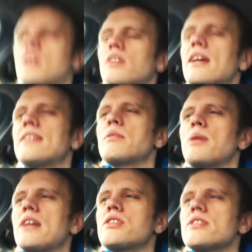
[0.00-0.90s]
collecting
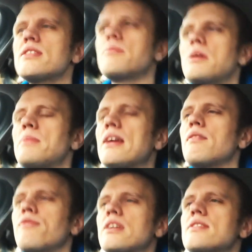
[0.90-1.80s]
patches and
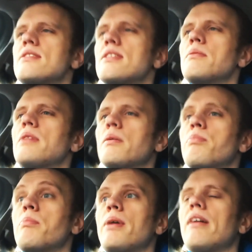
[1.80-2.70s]
making fixes and like
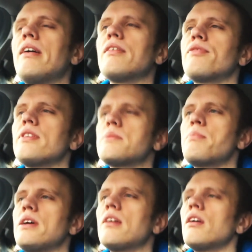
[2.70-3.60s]
preparing for this
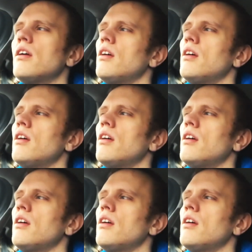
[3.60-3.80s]
big